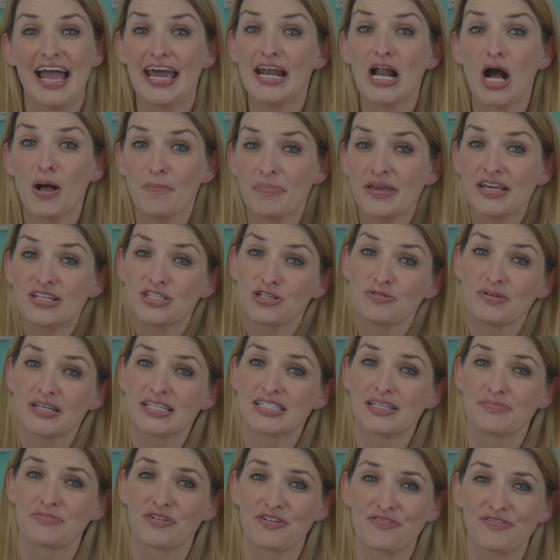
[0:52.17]
And I'll be doing
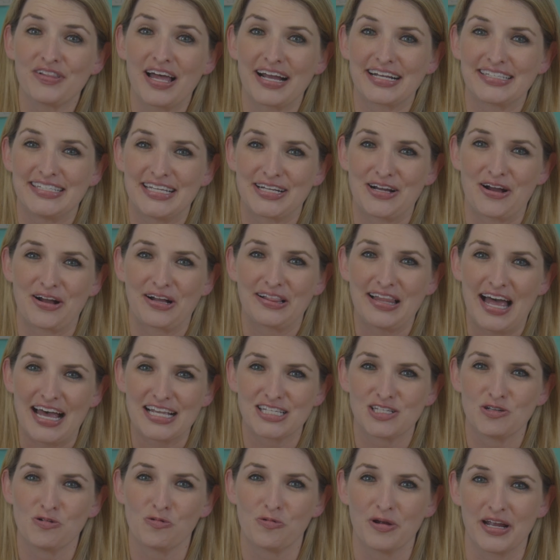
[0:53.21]
some reflecting on
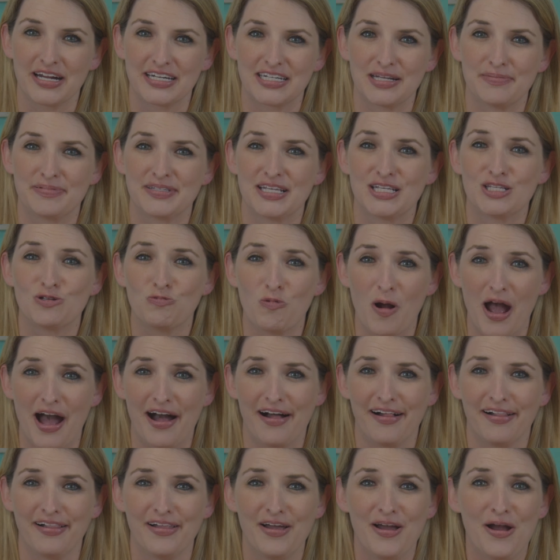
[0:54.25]
Classroom Quick Tips as
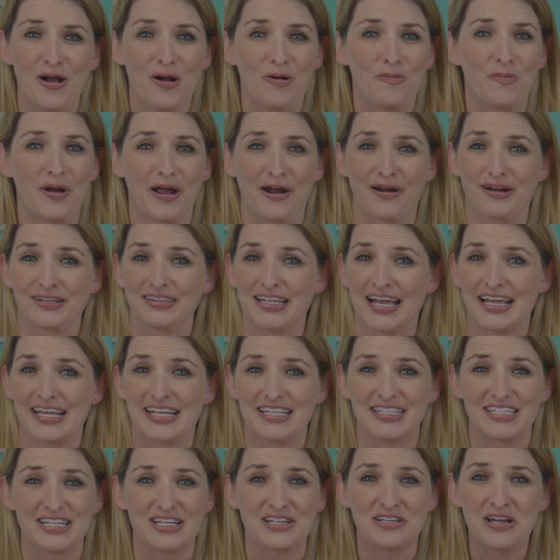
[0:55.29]
well, where I'd like
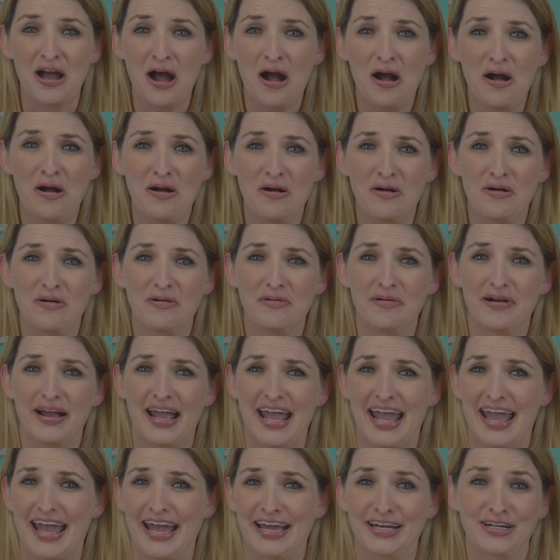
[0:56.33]
it to go
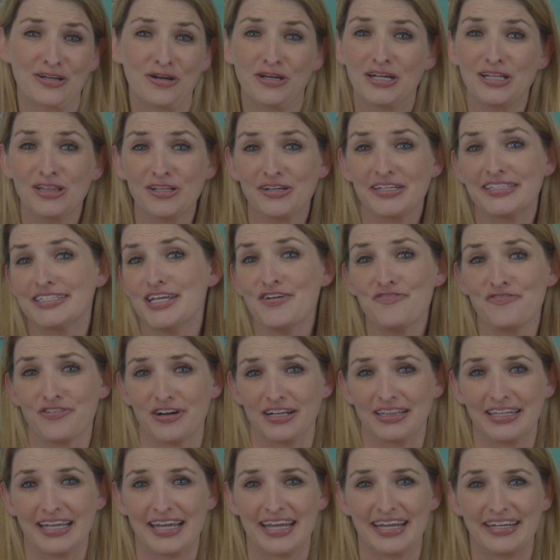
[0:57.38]
and could it look
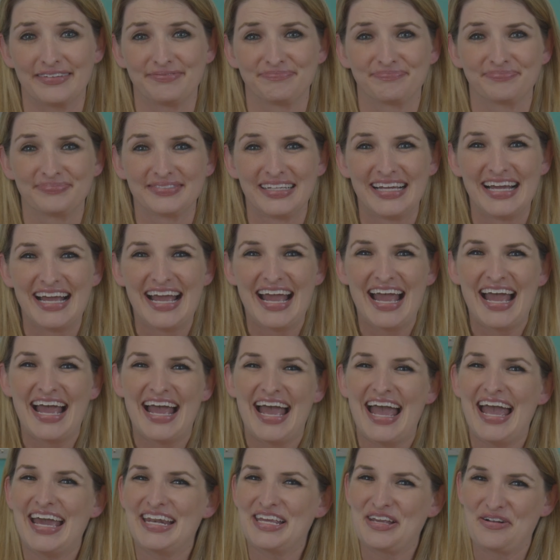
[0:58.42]
differently.
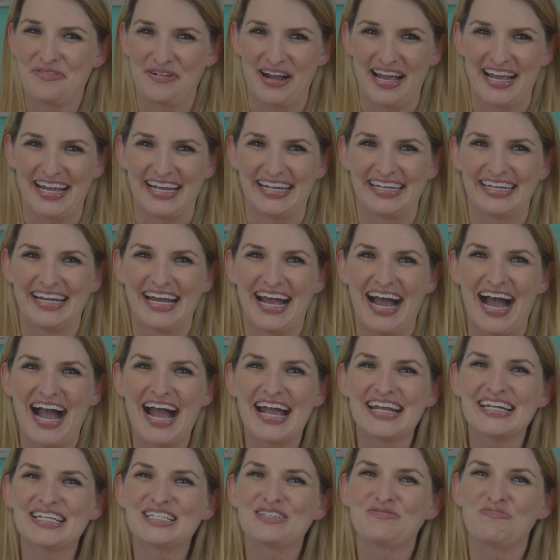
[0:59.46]
Anyway,
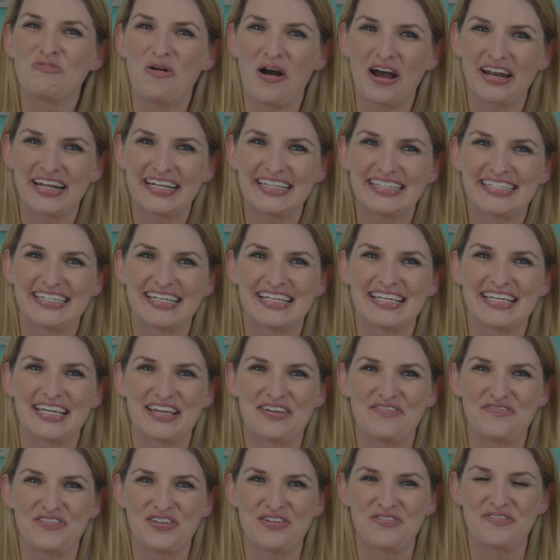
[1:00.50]
I just wanted to
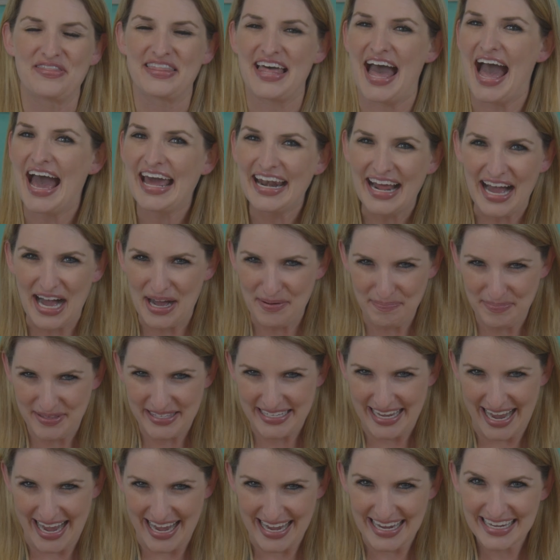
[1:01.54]
give you that
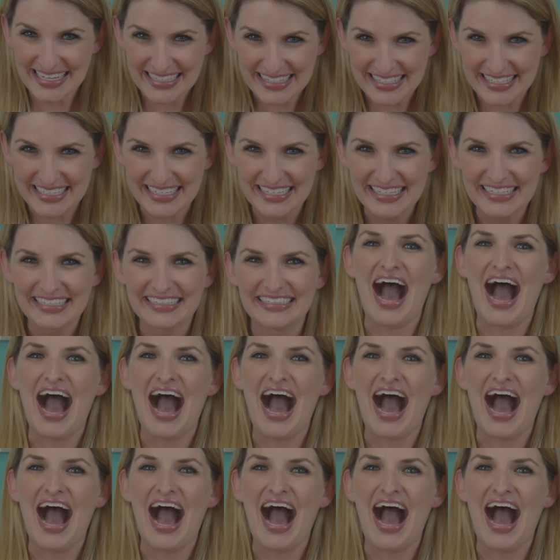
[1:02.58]
update.